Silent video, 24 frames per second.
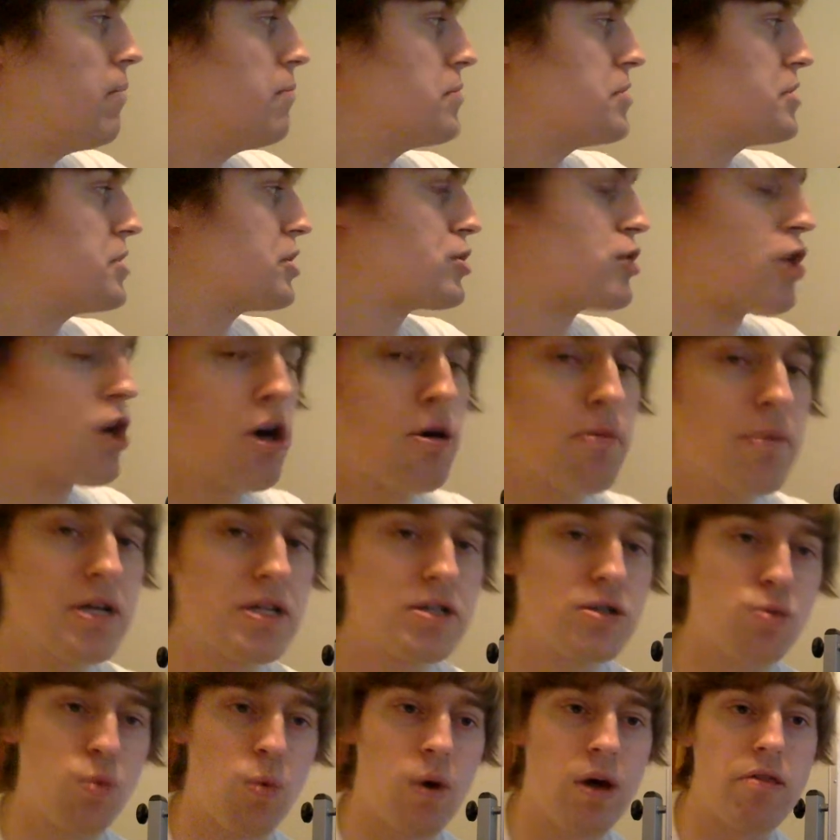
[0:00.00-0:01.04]

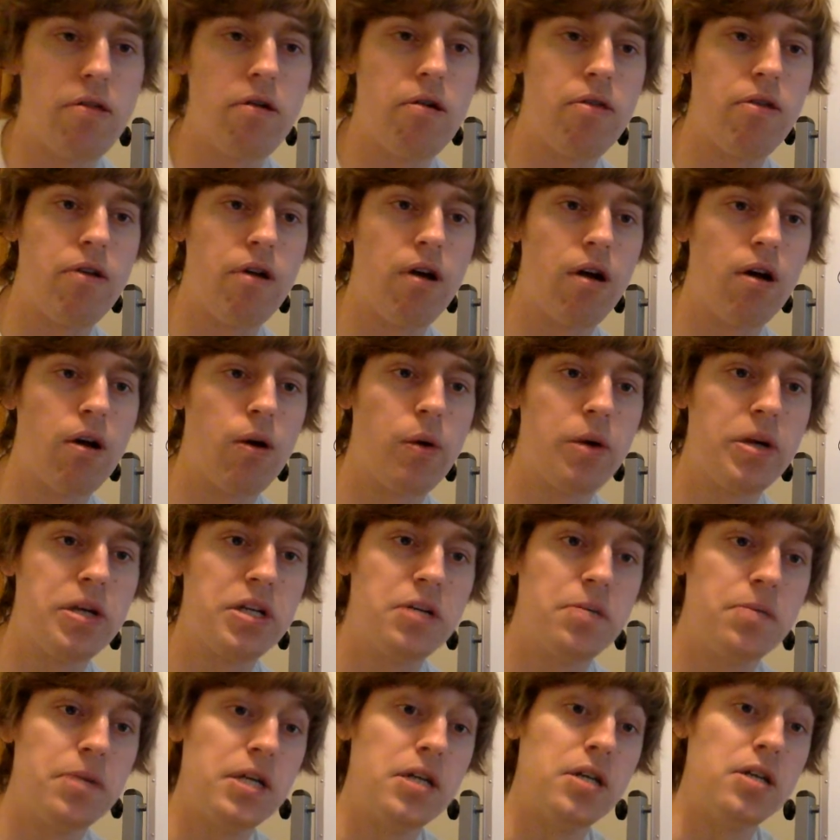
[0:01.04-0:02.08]
determines whether there are going
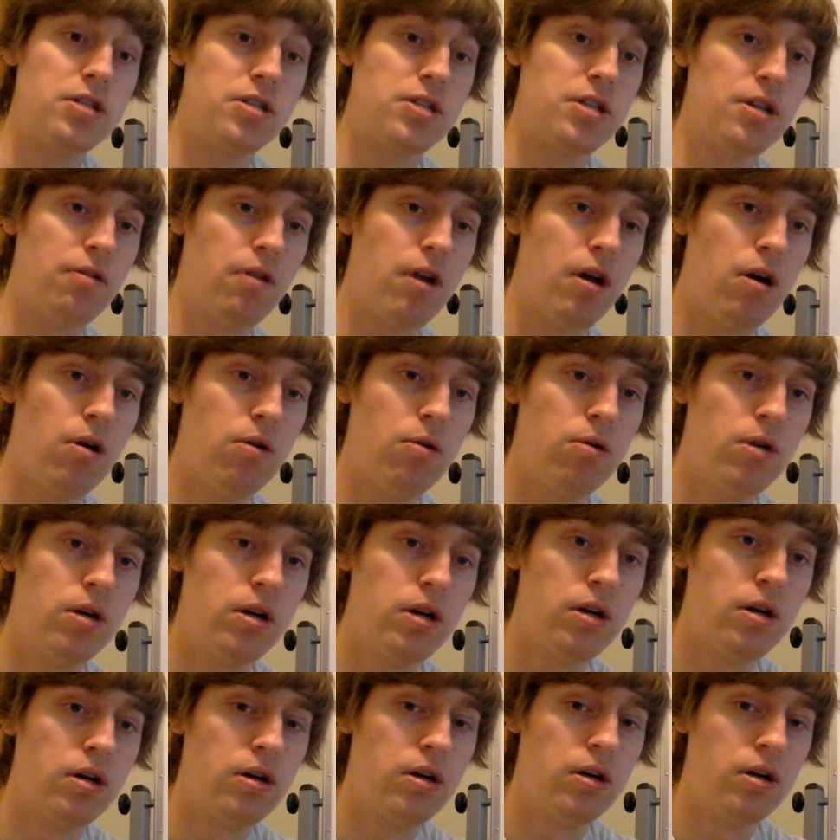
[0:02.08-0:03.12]
to be 0,
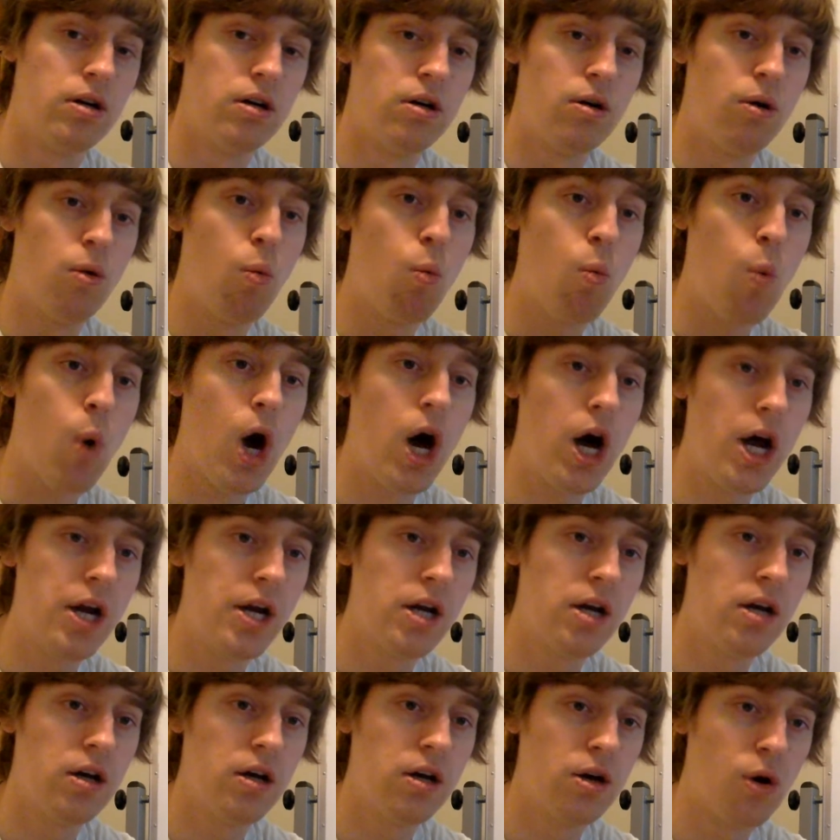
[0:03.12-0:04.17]

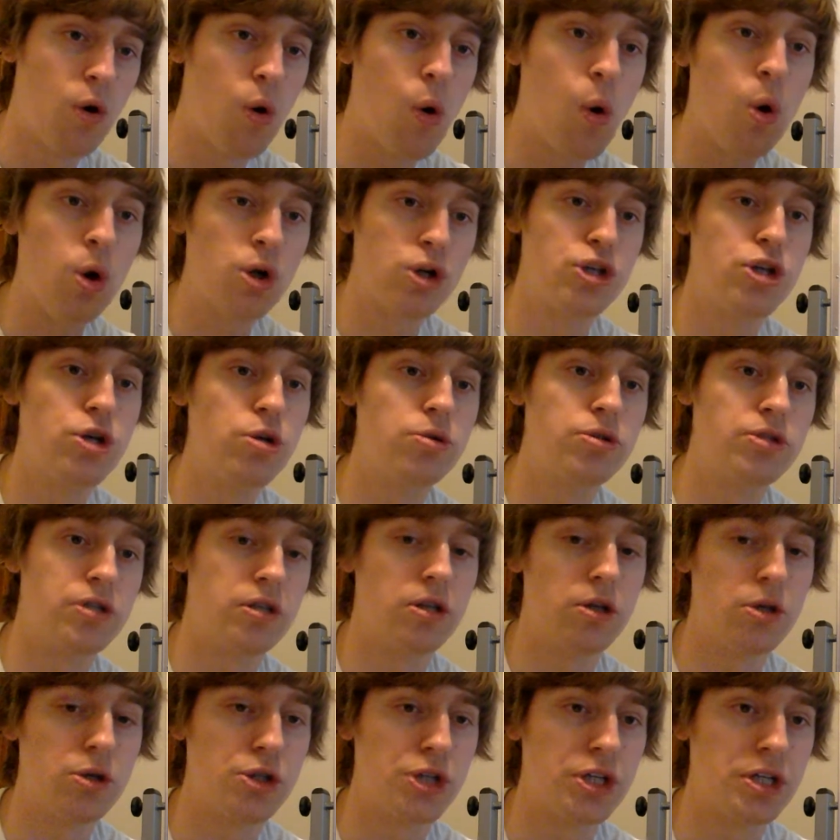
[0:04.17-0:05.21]
1, or 2
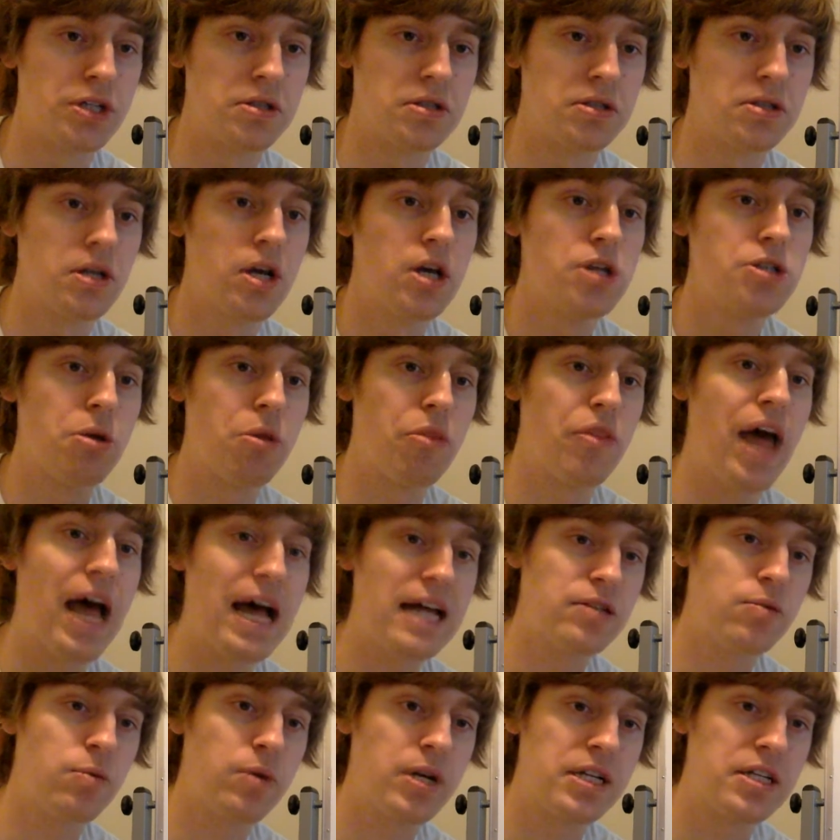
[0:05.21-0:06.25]
solutions. So
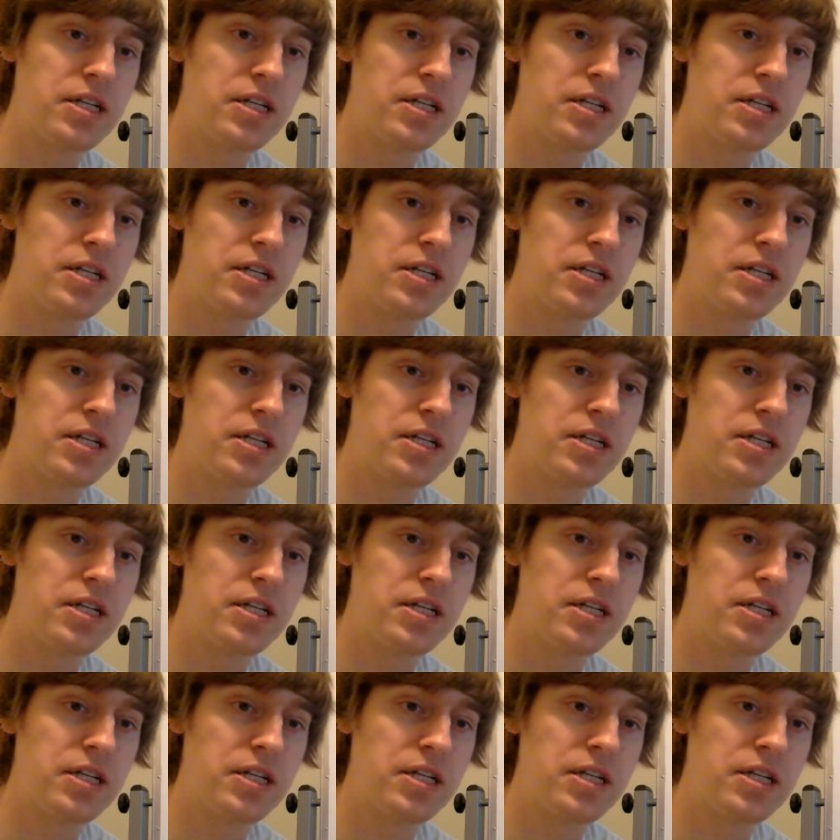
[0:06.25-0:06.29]
that's what